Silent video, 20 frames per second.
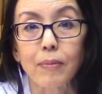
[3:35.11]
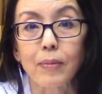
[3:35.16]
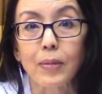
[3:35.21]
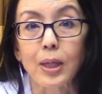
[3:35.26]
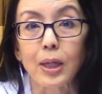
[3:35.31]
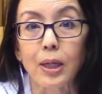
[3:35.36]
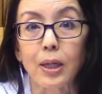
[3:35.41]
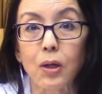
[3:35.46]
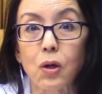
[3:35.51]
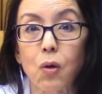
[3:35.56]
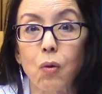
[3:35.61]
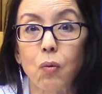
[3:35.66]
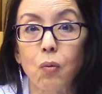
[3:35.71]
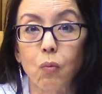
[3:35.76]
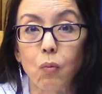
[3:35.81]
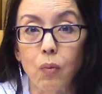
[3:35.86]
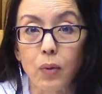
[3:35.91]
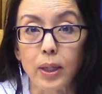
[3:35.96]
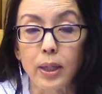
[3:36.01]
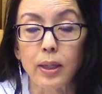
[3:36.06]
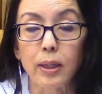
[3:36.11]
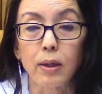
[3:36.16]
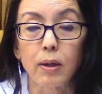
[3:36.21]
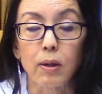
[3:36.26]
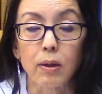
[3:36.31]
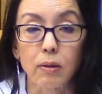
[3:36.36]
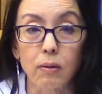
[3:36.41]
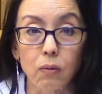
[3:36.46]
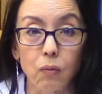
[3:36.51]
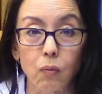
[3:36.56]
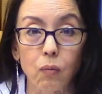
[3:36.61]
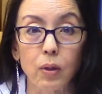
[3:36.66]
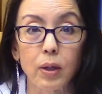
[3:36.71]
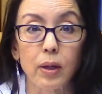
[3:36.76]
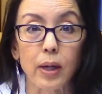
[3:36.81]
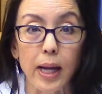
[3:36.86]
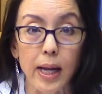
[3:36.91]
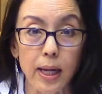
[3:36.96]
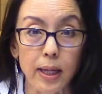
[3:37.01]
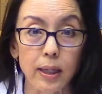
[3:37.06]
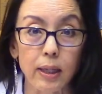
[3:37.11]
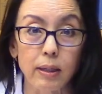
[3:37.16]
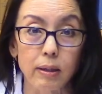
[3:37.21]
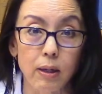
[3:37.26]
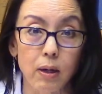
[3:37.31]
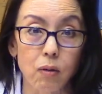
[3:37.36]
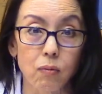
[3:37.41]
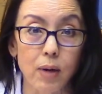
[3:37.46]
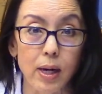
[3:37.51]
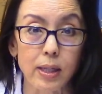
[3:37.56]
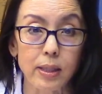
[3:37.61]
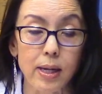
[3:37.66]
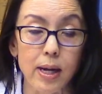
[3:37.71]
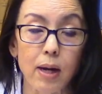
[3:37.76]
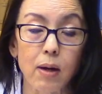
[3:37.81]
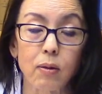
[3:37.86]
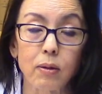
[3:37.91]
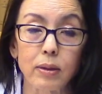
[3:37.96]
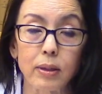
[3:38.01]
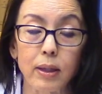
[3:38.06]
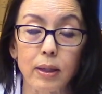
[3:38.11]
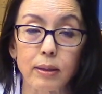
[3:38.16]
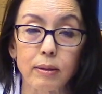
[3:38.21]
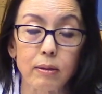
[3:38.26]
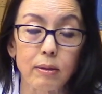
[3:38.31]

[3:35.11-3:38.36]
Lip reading: we're heading there right now, and